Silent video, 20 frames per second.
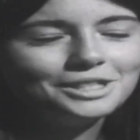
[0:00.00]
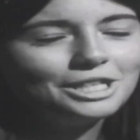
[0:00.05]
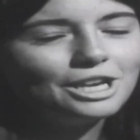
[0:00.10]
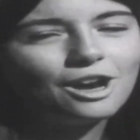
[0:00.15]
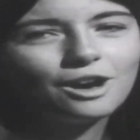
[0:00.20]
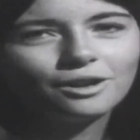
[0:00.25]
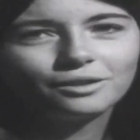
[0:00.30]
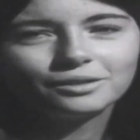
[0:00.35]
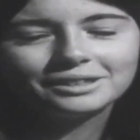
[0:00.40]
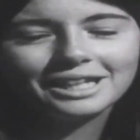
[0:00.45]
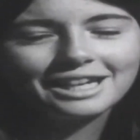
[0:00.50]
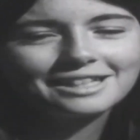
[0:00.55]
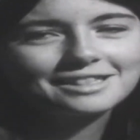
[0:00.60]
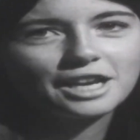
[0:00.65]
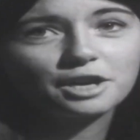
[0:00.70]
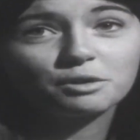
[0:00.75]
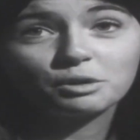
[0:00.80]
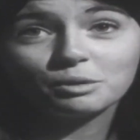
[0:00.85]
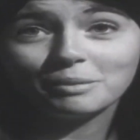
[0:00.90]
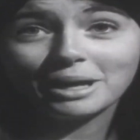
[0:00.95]
No, that's
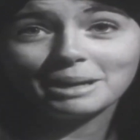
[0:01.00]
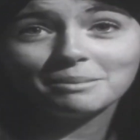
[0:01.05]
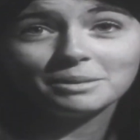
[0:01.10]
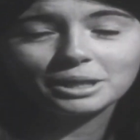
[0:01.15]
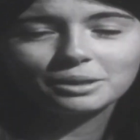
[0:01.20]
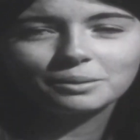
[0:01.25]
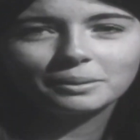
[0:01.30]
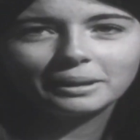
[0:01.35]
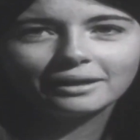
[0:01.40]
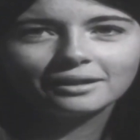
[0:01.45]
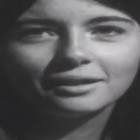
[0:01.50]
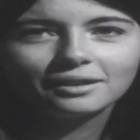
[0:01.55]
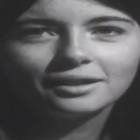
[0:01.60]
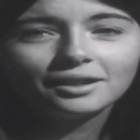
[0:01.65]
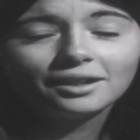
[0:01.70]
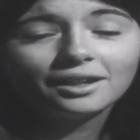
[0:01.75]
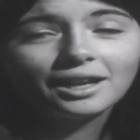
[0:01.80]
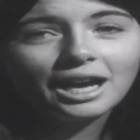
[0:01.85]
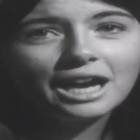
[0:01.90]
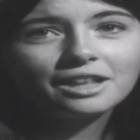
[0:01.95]
how it made me quit.
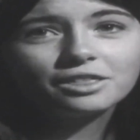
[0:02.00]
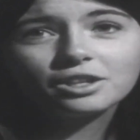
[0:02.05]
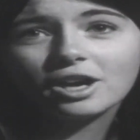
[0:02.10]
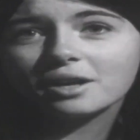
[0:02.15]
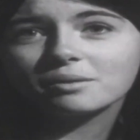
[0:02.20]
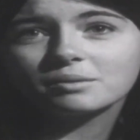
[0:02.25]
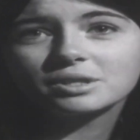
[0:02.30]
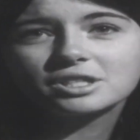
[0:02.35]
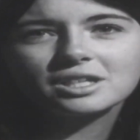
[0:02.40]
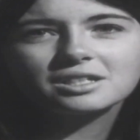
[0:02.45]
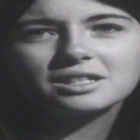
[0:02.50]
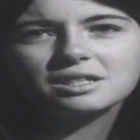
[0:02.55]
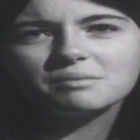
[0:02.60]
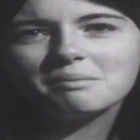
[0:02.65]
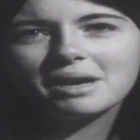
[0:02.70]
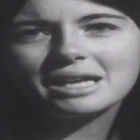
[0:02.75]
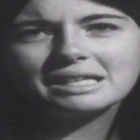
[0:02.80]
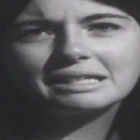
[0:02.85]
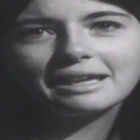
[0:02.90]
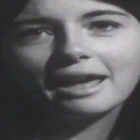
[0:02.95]
I thought it was just a
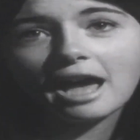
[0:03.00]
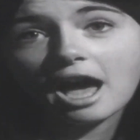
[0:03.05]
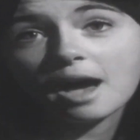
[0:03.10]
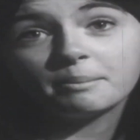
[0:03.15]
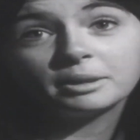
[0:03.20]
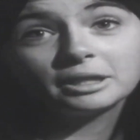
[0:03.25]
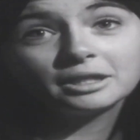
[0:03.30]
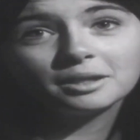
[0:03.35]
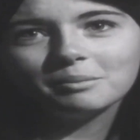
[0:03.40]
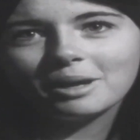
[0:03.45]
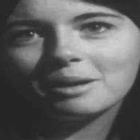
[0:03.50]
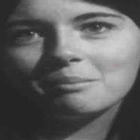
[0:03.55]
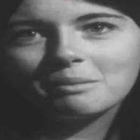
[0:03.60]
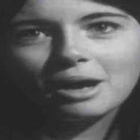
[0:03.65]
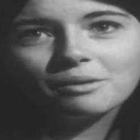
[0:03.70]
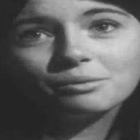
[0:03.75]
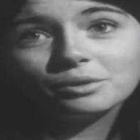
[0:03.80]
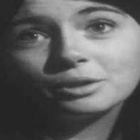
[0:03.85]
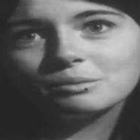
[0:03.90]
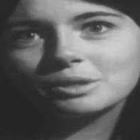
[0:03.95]
messy habit that made
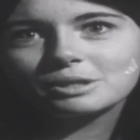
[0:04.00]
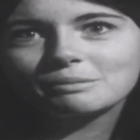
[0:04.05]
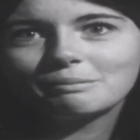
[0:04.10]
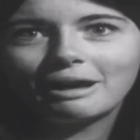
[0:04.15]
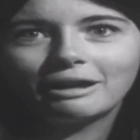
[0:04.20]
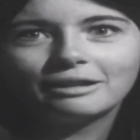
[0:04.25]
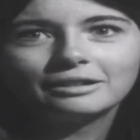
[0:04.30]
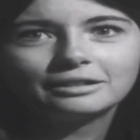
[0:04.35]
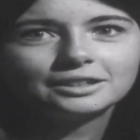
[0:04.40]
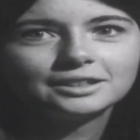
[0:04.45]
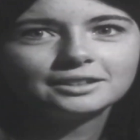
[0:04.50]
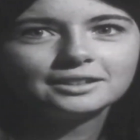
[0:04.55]
my room smell.